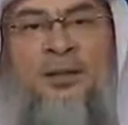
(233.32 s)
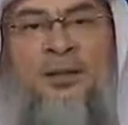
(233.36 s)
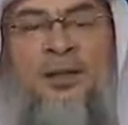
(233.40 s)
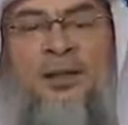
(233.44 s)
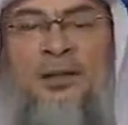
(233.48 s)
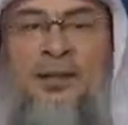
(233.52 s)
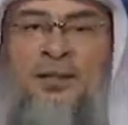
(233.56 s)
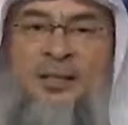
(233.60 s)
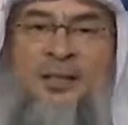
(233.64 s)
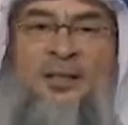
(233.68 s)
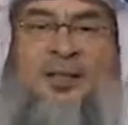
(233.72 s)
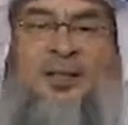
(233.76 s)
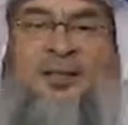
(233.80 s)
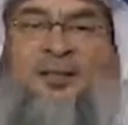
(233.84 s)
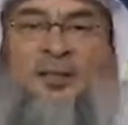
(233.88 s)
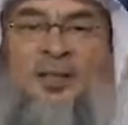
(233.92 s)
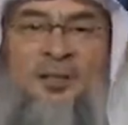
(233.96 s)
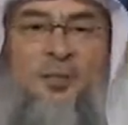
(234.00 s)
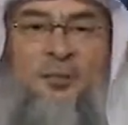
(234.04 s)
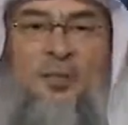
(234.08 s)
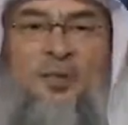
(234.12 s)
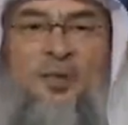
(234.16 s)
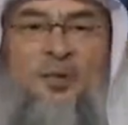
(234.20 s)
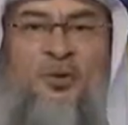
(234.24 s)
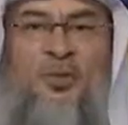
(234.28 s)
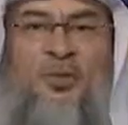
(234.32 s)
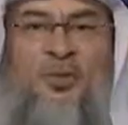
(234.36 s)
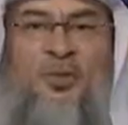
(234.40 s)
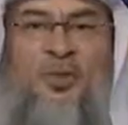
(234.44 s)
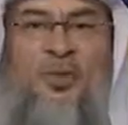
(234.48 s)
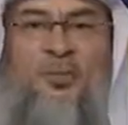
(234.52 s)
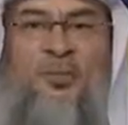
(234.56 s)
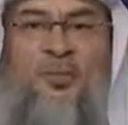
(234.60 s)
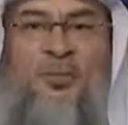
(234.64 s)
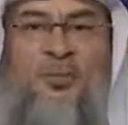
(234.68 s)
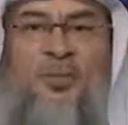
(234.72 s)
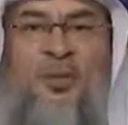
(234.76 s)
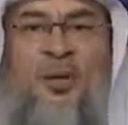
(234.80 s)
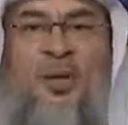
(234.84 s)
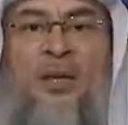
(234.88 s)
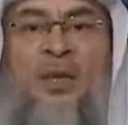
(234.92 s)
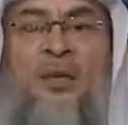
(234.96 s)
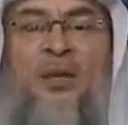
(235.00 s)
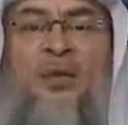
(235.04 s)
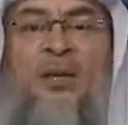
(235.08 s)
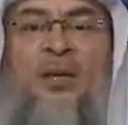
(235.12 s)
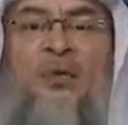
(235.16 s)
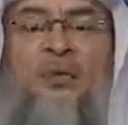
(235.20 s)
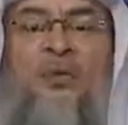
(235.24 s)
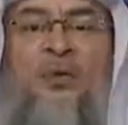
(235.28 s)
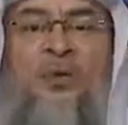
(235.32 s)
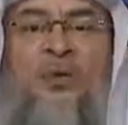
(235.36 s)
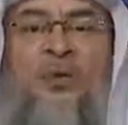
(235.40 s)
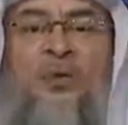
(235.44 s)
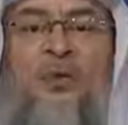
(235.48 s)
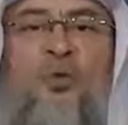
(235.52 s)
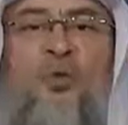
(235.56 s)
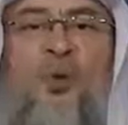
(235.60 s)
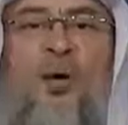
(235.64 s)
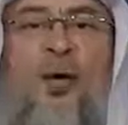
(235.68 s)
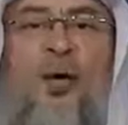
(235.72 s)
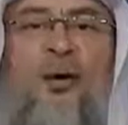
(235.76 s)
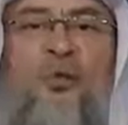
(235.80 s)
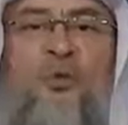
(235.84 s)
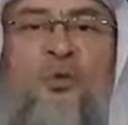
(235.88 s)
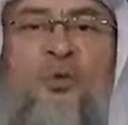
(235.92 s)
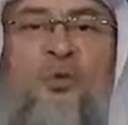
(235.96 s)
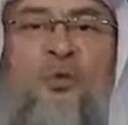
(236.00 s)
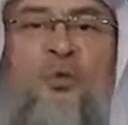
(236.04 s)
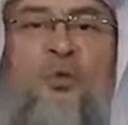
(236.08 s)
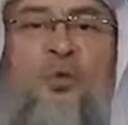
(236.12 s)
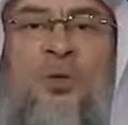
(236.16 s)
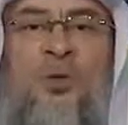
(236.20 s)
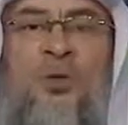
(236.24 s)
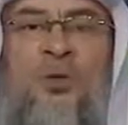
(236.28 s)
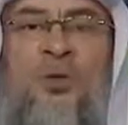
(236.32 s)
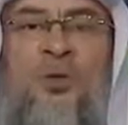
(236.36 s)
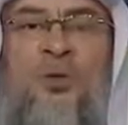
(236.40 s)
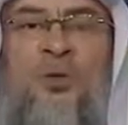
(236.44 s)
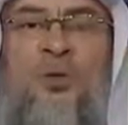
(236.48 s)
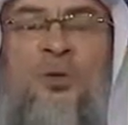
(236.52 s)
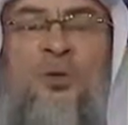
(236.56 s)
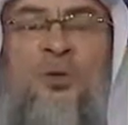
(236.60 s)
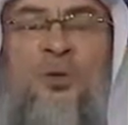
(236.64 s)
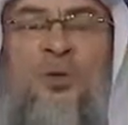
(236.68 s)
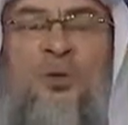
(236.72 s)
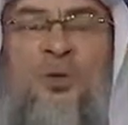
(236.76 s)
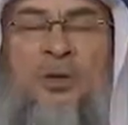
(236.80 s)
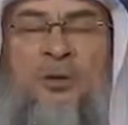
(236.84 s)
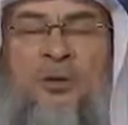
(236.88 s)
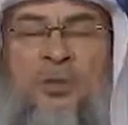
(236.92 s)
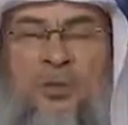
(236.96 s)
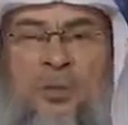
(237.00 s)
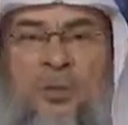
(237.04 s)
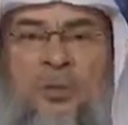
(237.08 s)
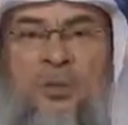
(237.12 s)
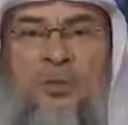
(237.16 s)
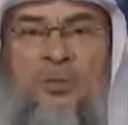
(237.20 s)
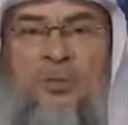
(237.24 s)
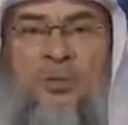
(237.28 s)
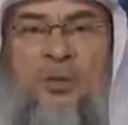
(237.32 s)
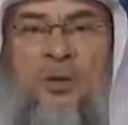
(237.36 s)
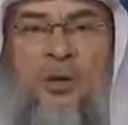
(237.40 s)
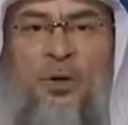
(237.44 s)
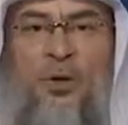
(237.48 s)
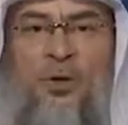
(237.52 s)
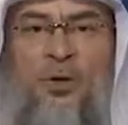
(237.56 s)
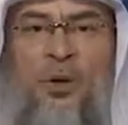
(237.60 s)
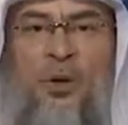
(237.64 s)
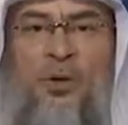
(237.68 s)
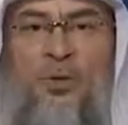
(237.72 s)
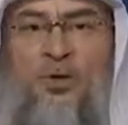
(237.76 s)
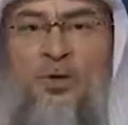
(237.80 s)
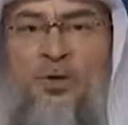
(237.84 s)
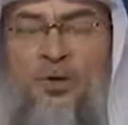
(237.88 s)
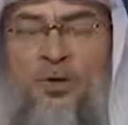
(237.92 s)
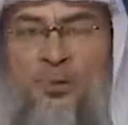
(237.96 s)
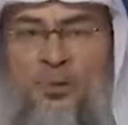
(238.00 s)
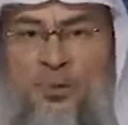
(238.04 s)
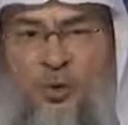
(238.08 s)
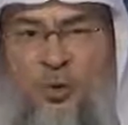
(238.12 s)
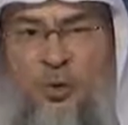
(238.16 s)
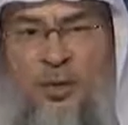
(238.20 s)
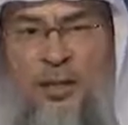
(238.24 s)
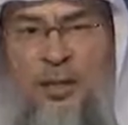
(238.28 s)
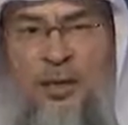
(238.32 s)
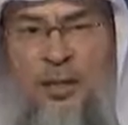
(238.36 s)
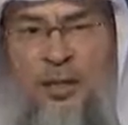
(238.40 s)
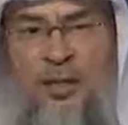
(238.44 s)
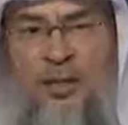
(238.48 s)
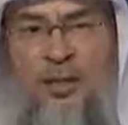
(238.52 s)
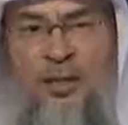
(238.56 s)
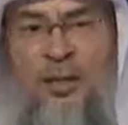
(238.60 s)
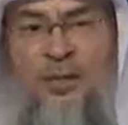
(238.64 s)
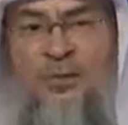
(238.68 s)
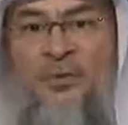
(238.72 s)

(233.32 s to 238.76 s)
and this is not positive. Therefore, you have to look for a way to communicate.